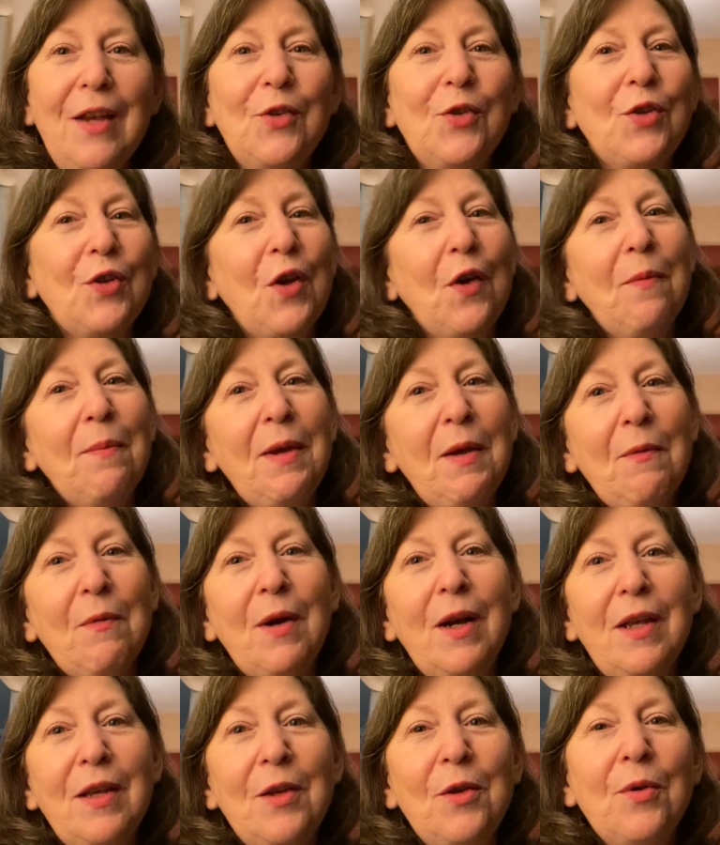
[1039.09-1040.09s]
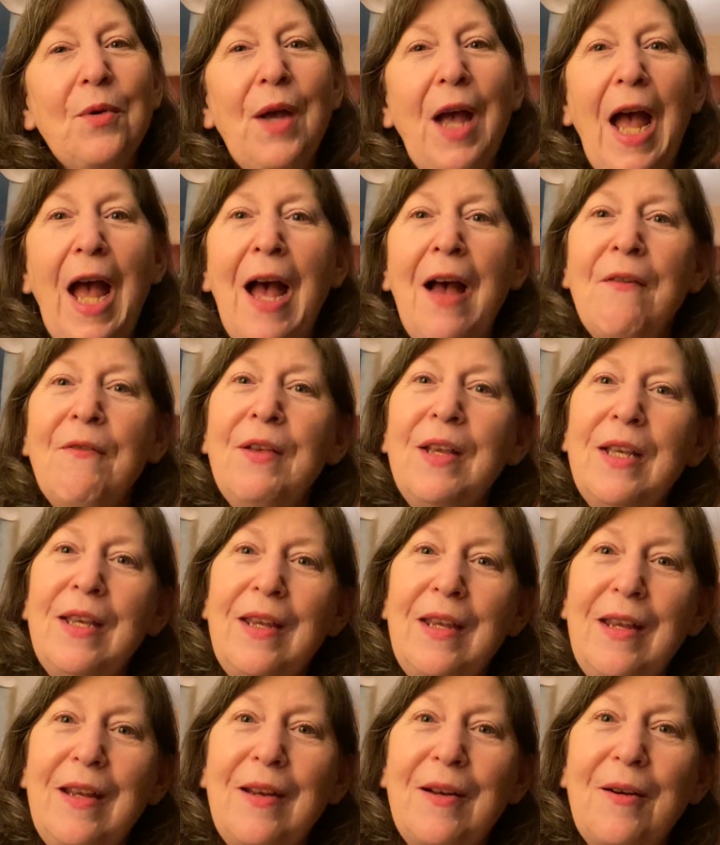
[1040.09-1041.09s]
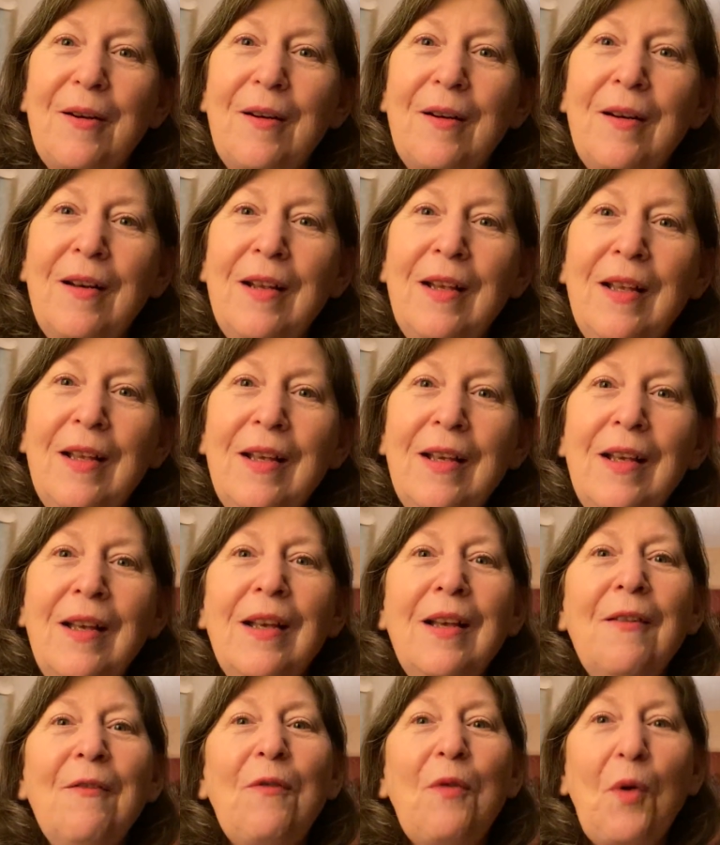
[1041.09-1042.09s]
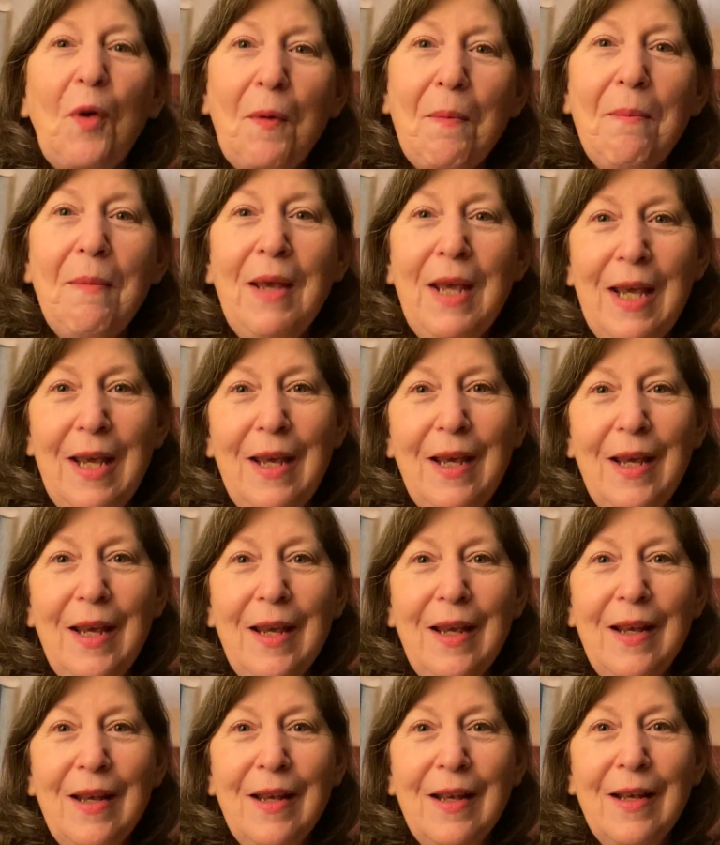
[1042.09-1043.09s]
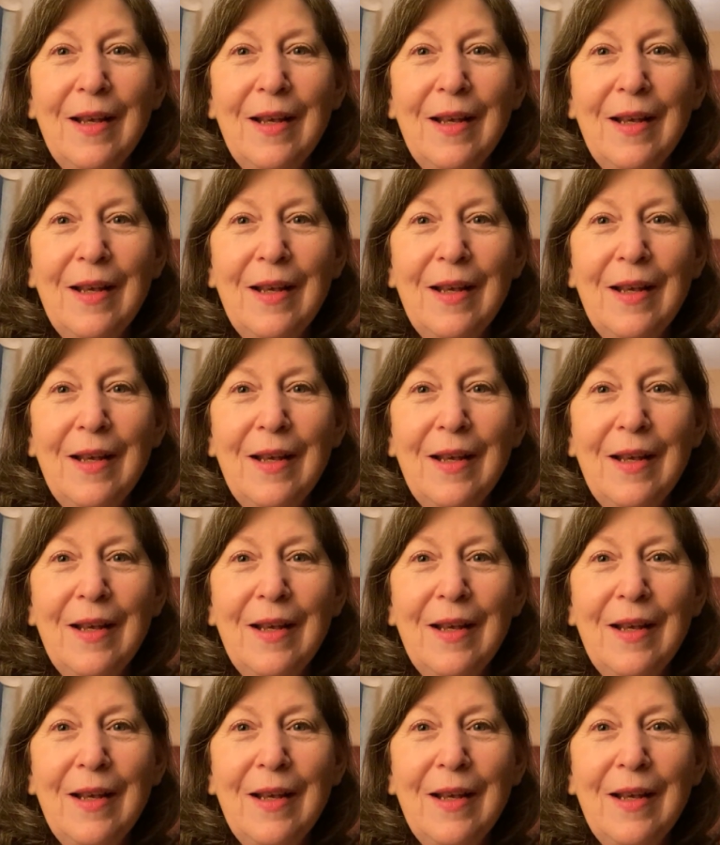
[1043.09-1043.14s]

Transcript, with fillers: show me what you have in here for me